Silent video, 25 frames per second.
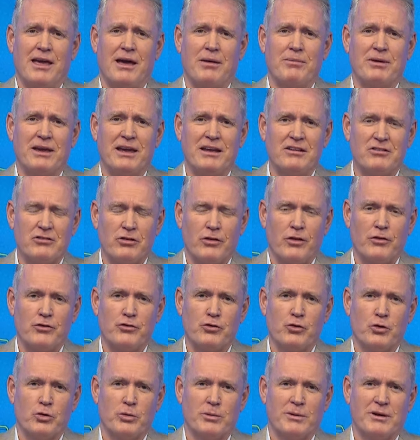coming into the
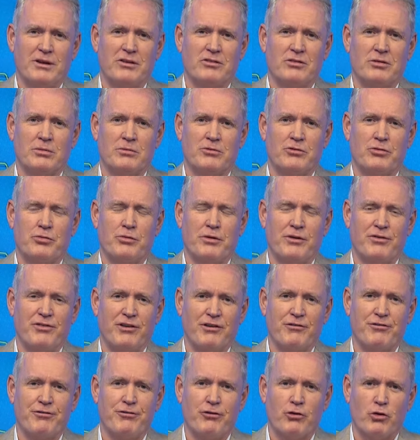tournament in some
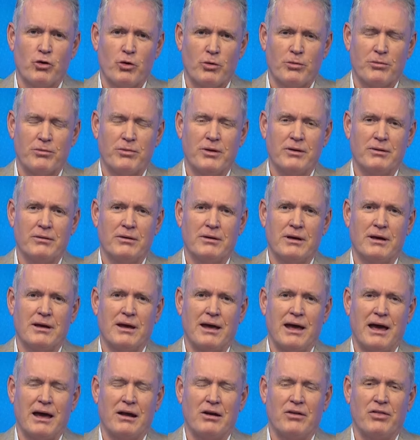terrific form uh,
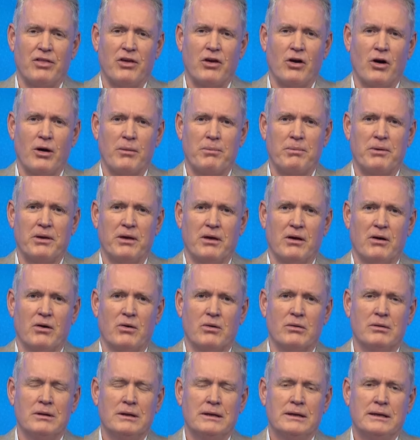out of the
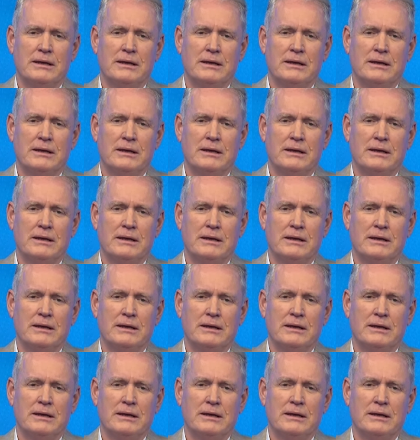IPL,